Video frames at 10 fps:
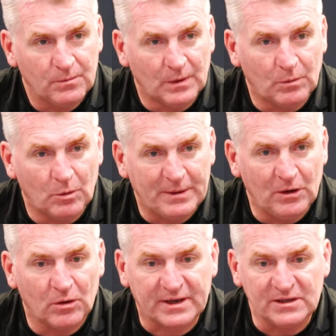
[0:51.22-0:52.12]
Well, we'll be
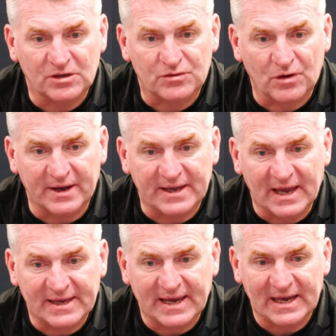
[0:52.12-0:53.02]
looking to try and
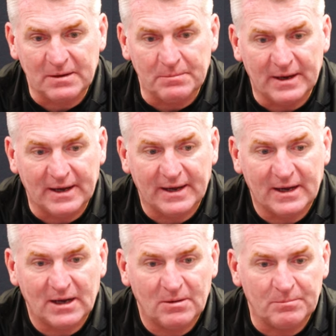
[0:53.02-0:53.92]
get a game.
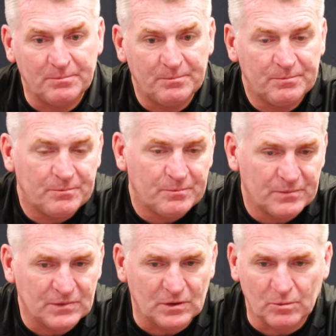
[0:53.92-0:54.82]
Um,
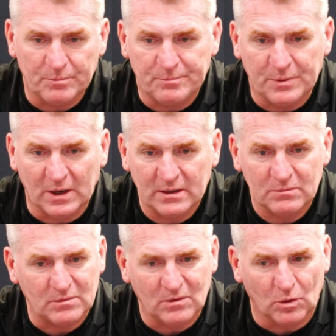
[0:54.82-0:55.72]
you know, but
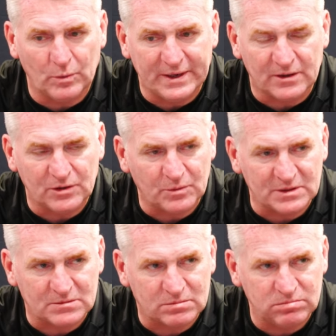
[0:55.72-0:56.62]
all we can do
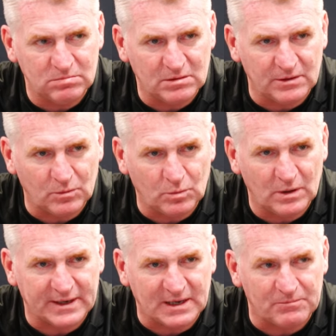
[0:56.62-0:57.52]
is you know,
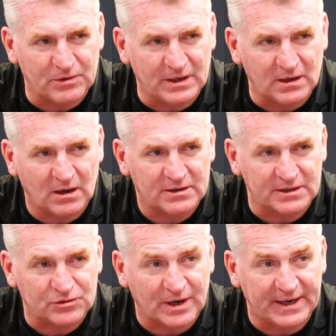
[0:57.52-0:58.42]
working really hard
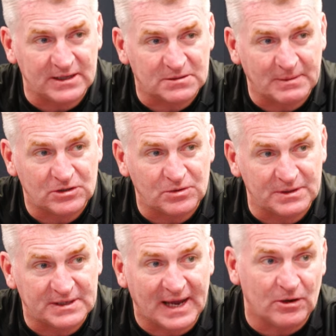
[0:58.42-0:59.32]
in training to make sure
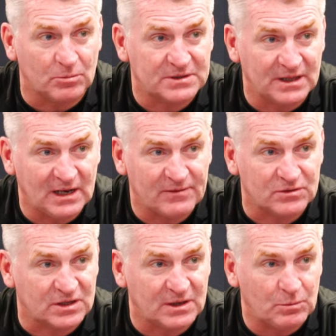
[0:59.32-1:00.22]
he's getting up to the
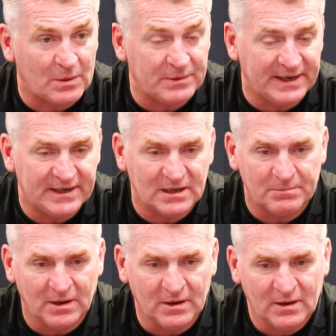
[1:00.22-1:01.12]
levels that where we need
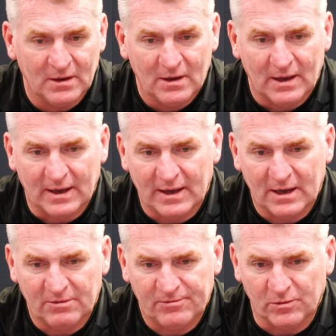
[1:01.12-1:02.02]
him.
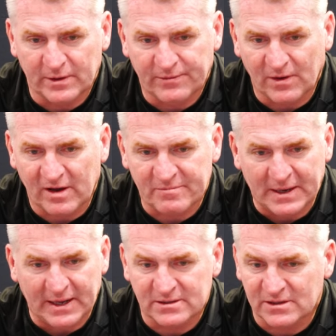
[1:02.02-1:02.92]
Uh, 45
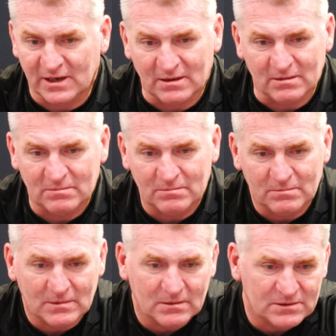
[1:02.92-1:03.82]
minutes in
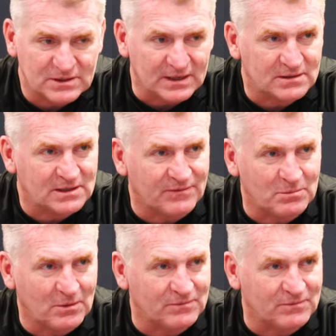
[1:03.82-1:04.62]
six, seven